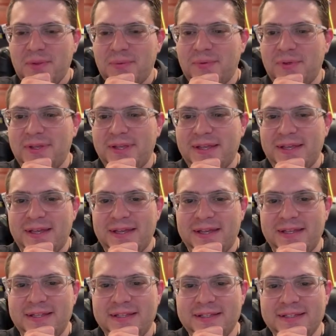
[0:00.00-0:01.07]
We
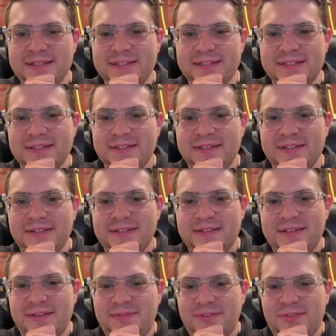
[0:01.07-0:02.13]

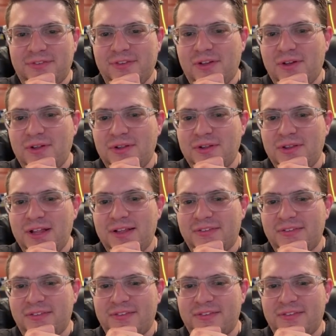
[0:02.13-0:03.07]
definitely saw lots of